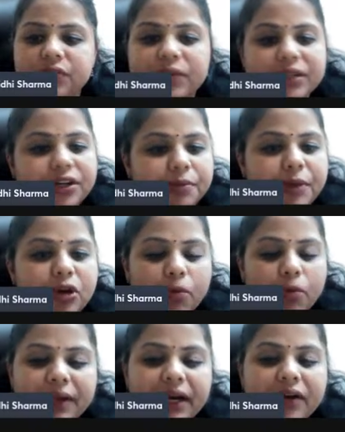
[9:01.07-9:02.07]
whether it be
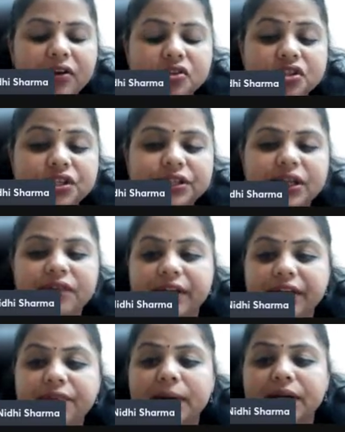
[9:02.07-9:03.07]
copyright registry, they are
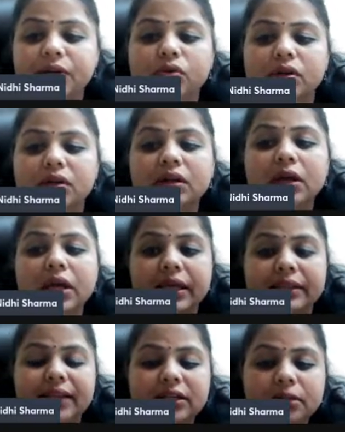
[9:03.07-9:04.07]
very particular
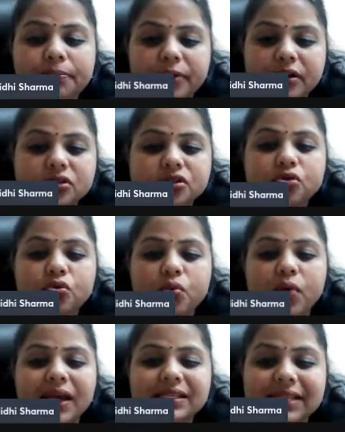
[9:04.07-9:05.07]
that the person who
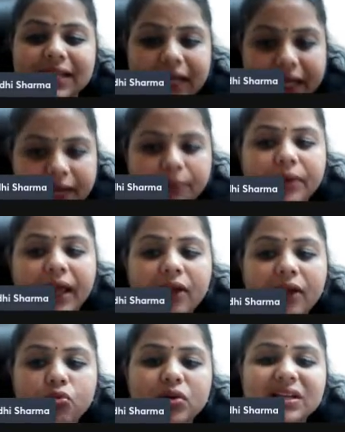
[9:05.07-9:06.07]
has claimed
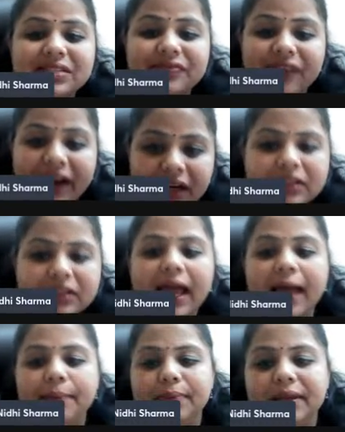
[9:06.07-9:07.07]
and who has filed the
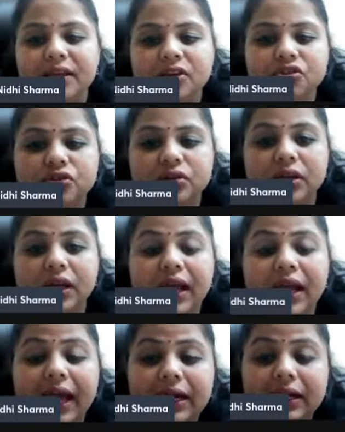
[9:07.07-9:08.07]
application,
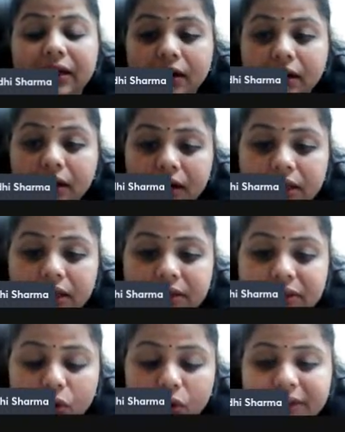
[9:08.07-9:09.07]

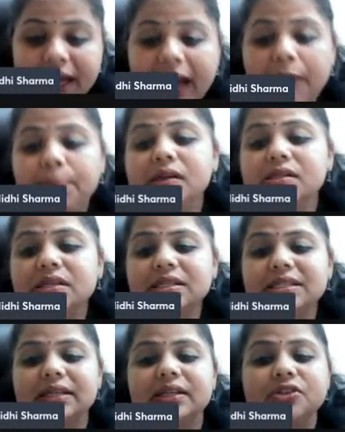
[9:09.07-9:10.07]
that person's
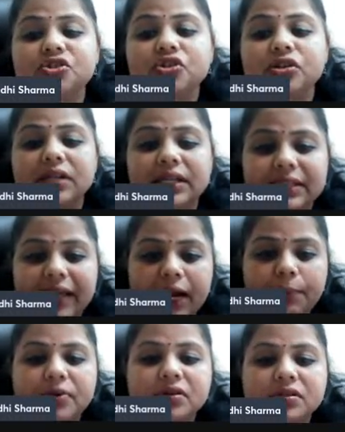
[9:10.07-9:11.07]
signature and
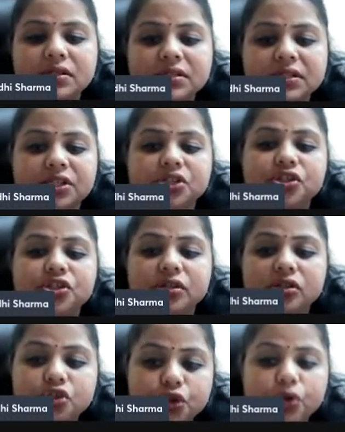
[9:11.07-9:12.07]
that person's
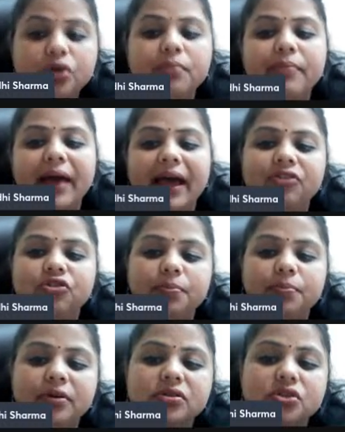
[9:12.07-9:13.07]
initials should match the
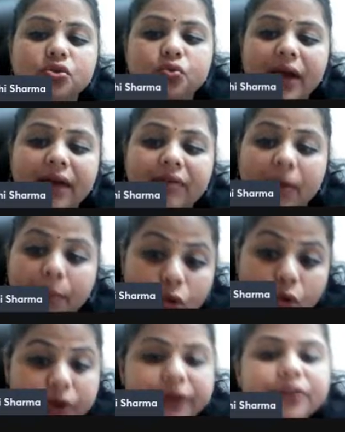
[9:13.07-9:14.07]
person who have
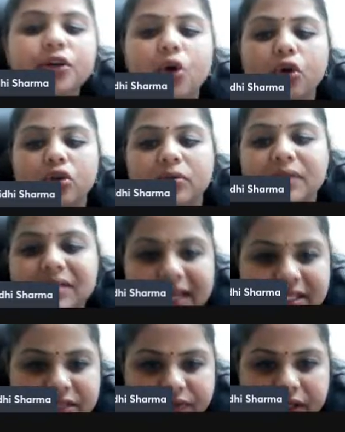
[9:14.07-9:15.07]
uploaded the documents
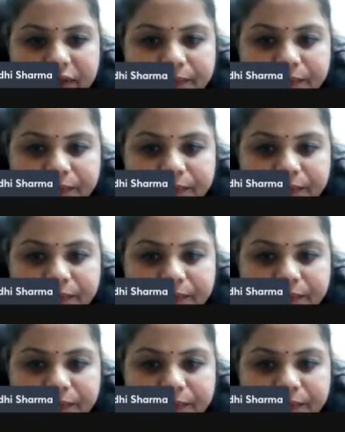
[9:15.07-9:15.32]
as well.